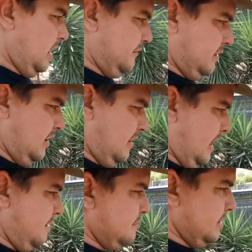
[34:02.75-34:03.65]
leave it like
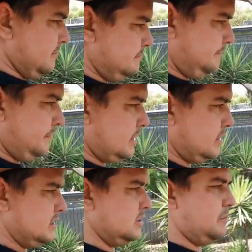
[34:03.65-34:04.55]
that, but
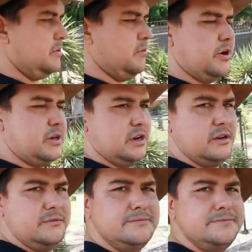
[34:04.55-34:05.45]
she's got a bit of work to do.